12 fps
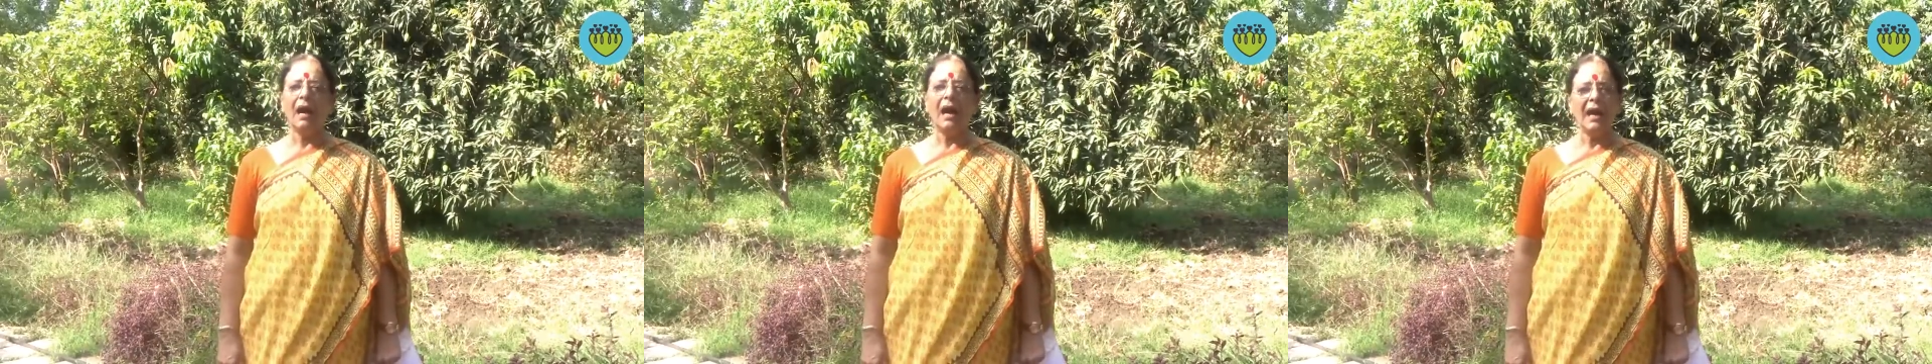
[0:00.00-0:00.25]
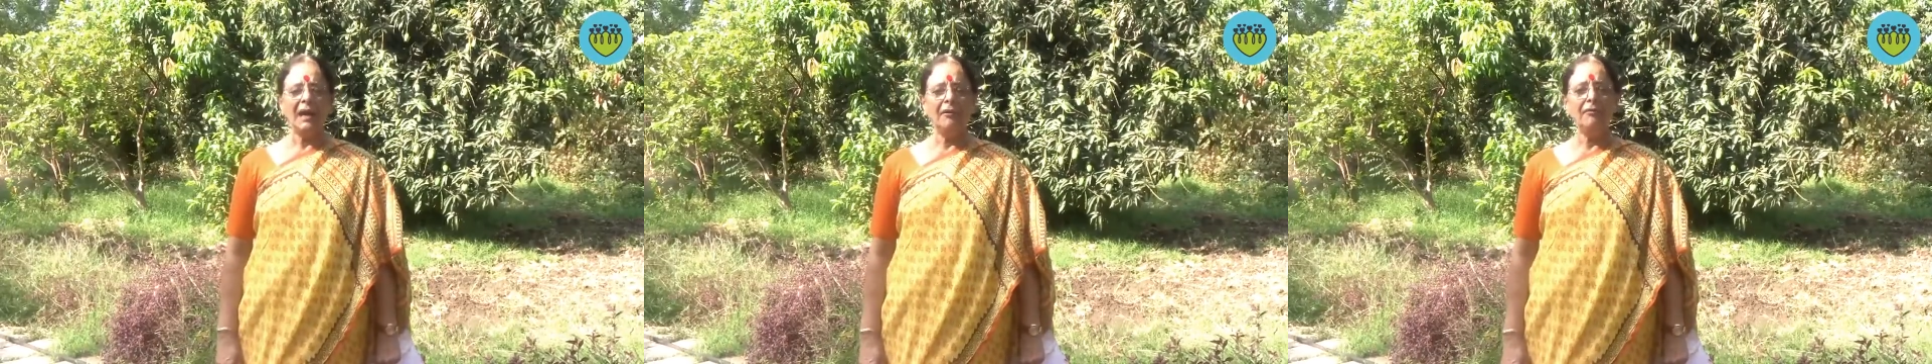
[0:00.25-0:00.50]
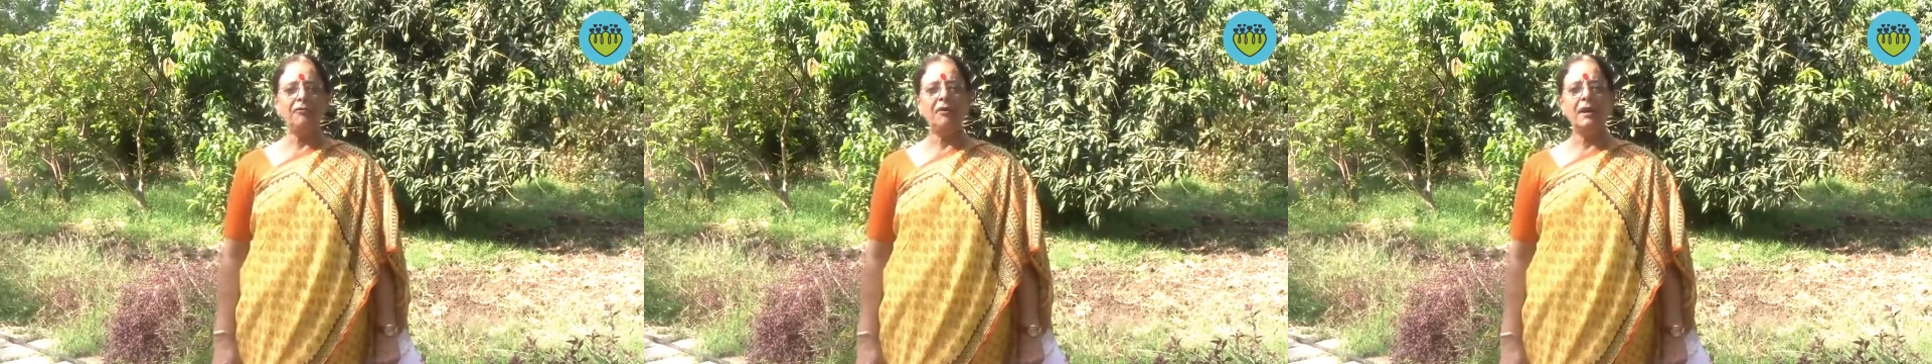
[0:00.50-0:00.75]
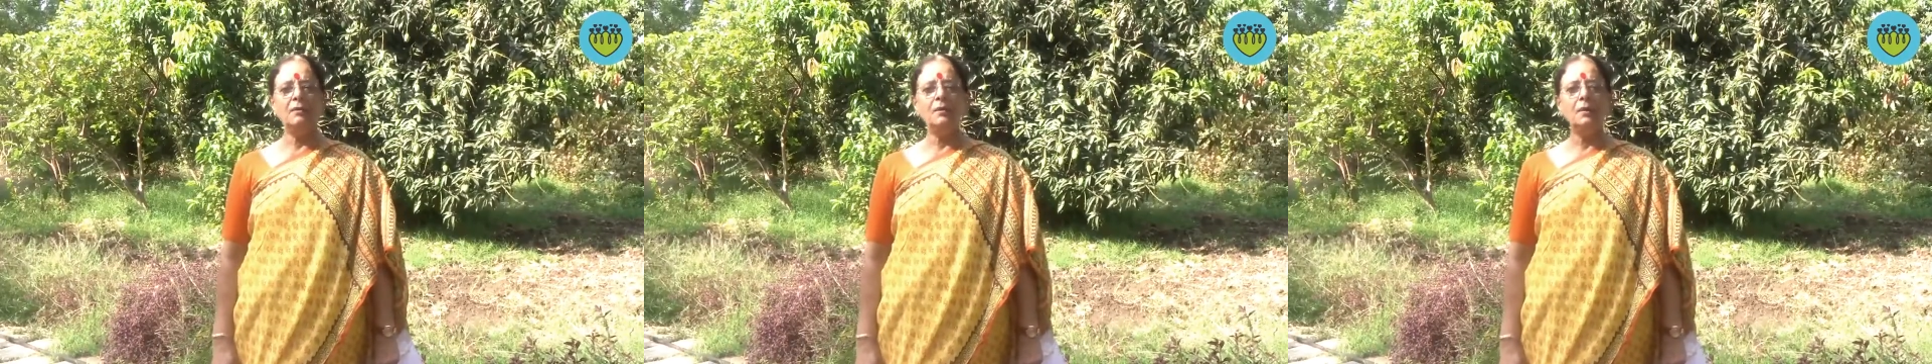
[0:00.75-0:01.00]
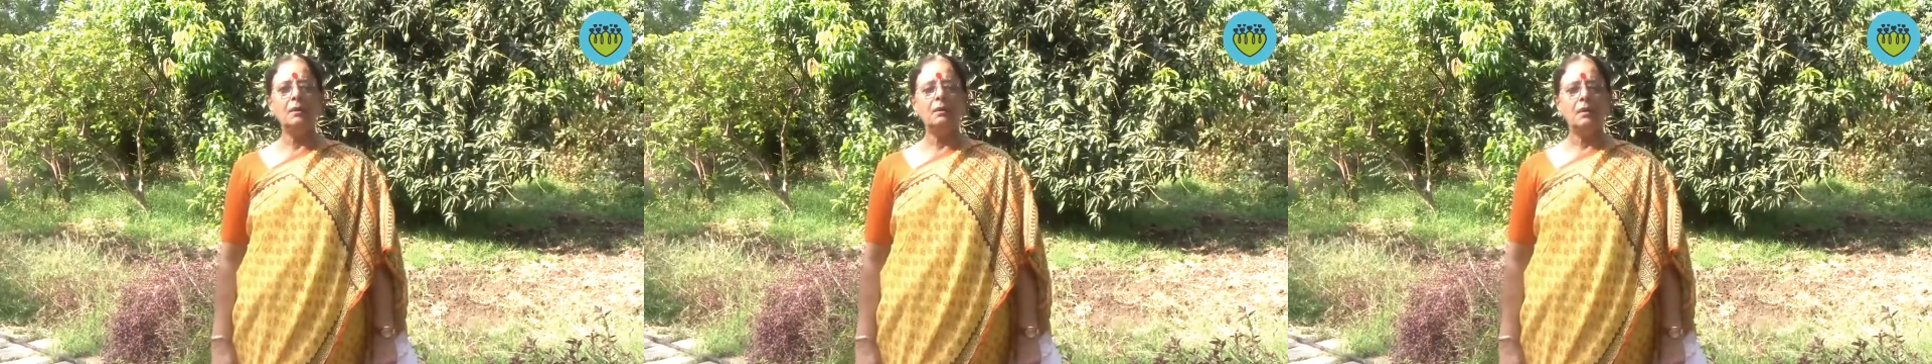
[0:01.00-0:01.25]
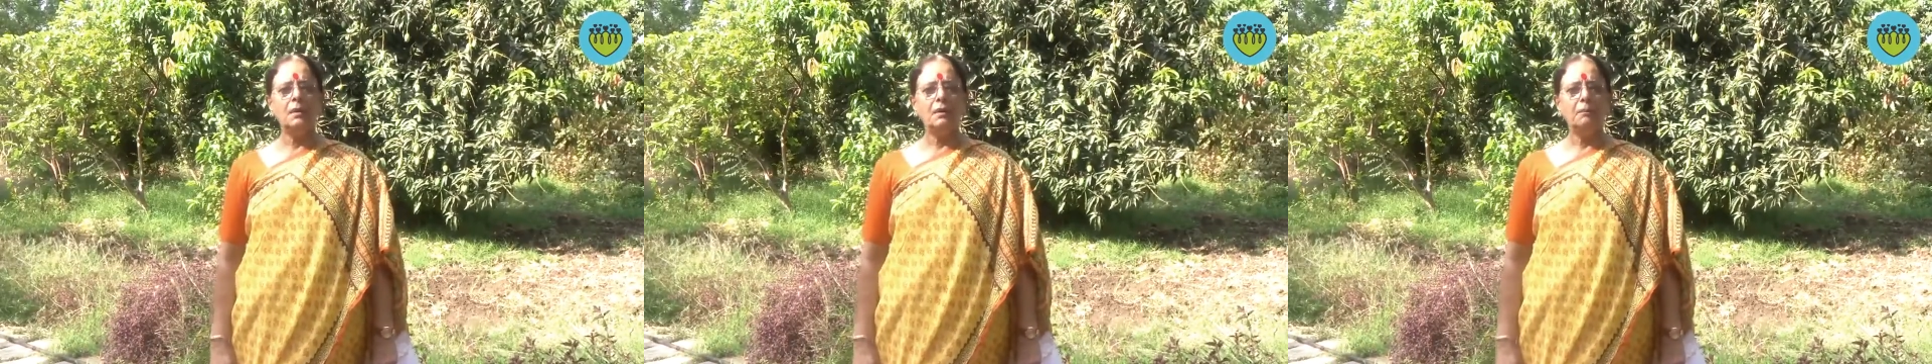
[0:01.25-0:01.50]
I have found
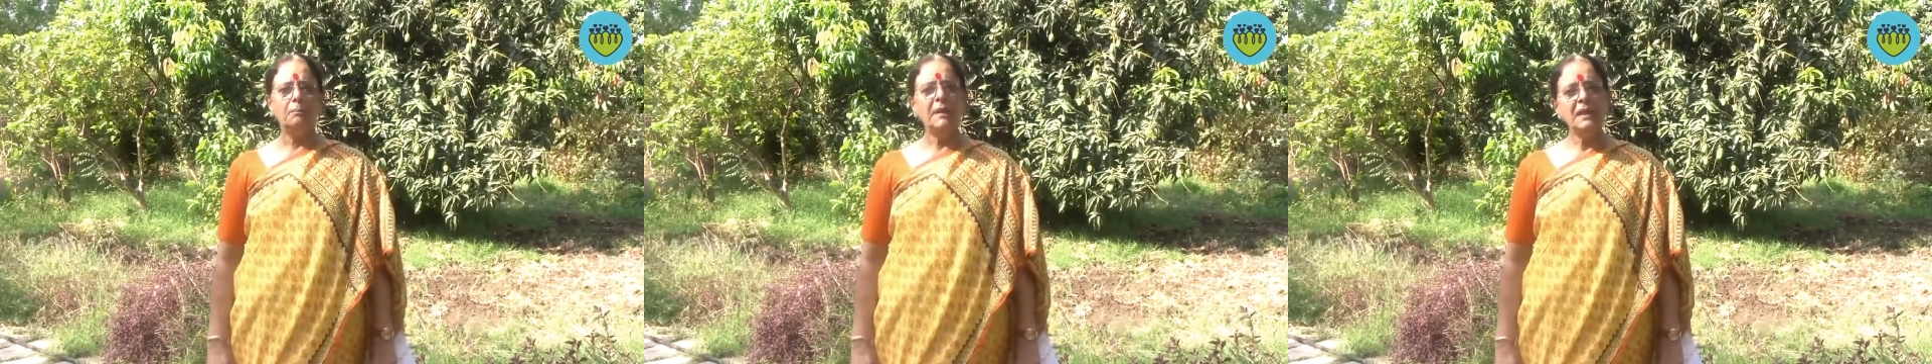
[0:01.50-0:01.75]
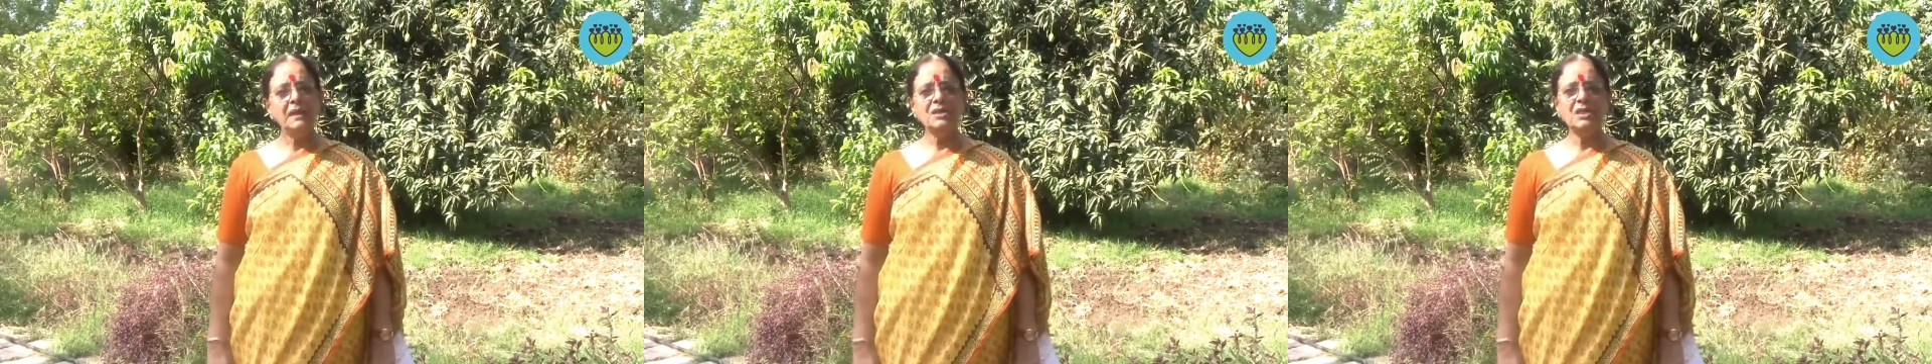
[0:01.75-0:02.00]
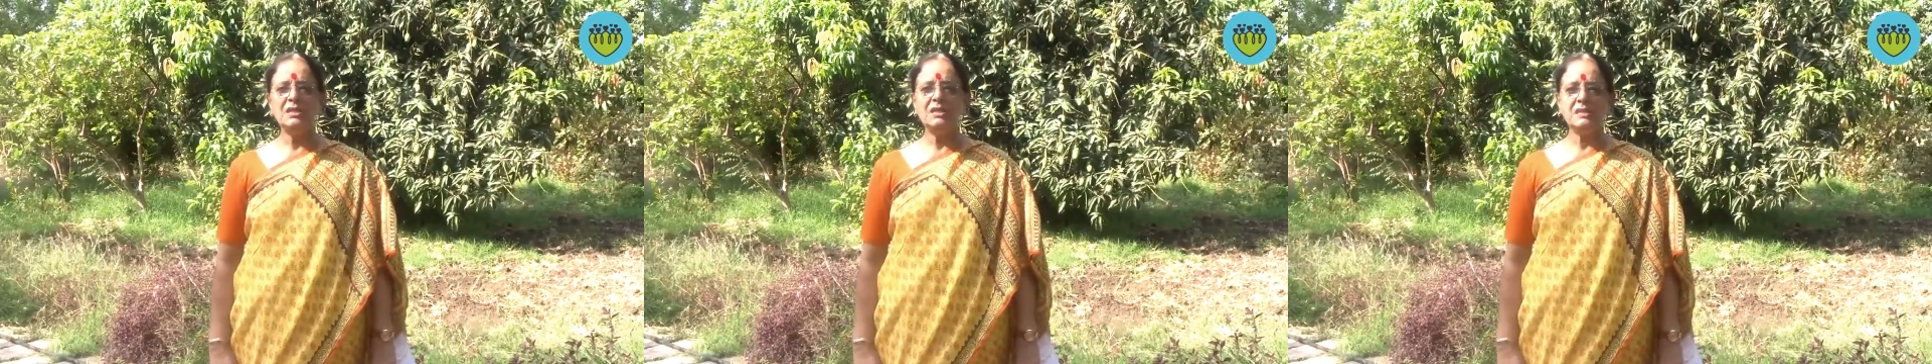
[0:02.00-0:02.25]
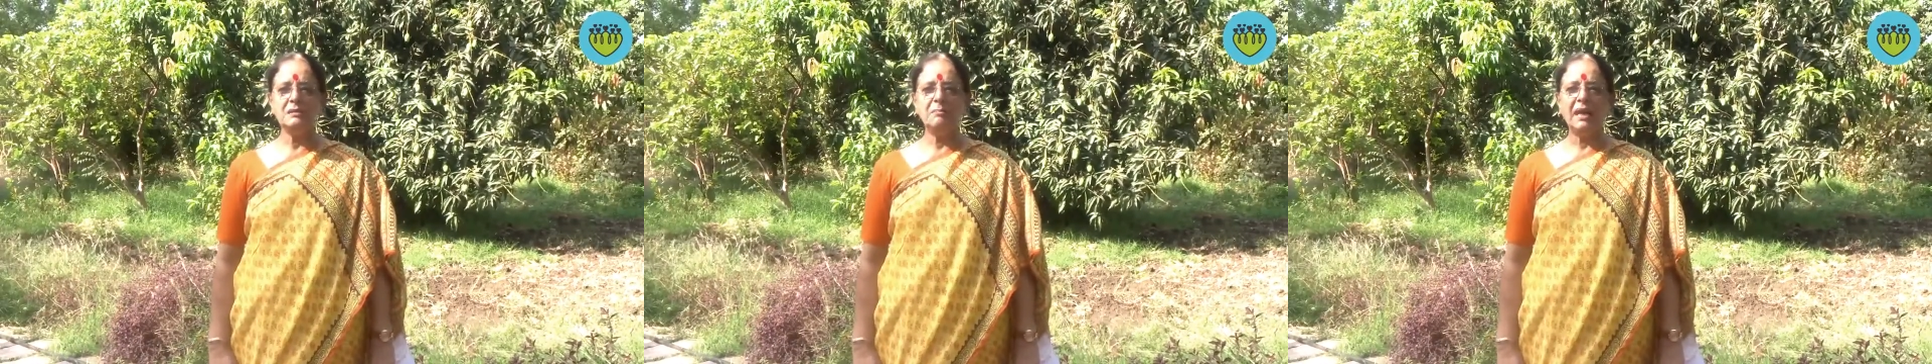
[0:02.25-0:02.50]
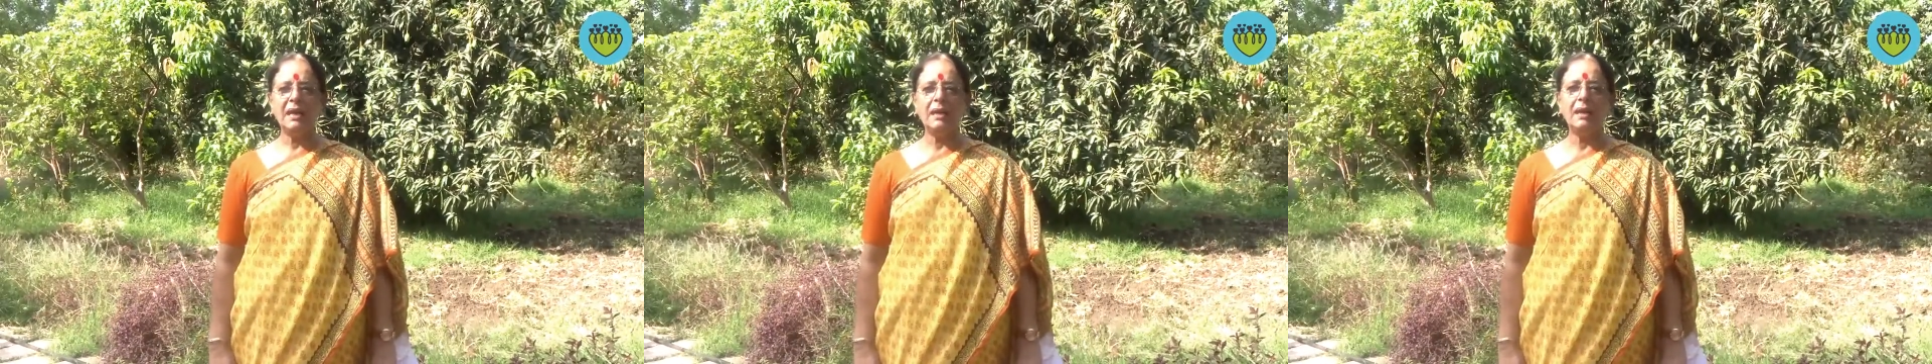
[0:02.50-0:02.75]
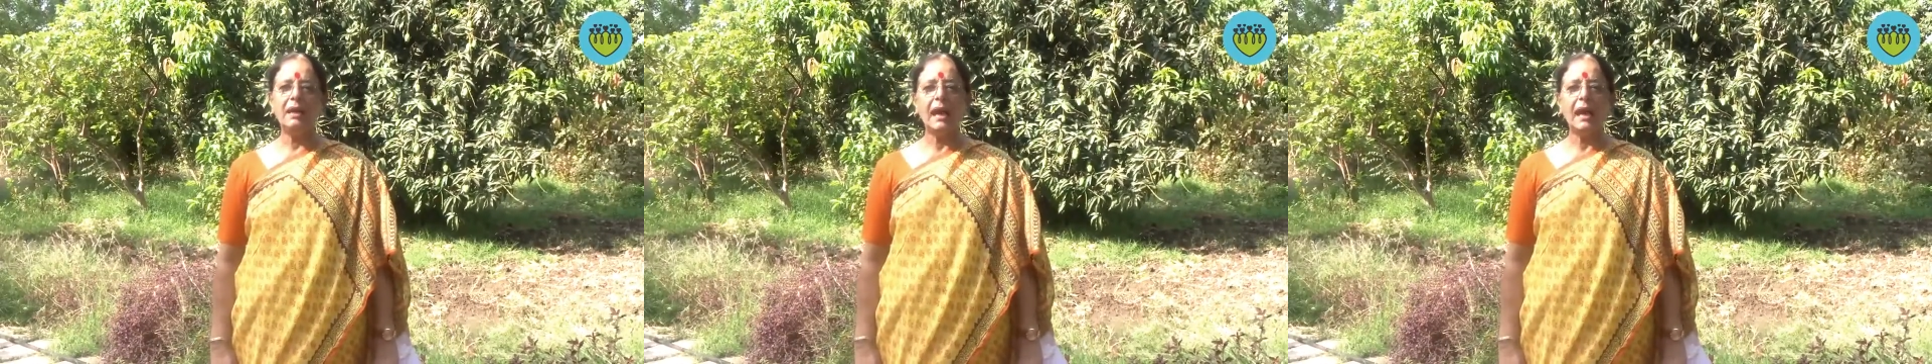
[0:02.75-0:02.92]
many changes in my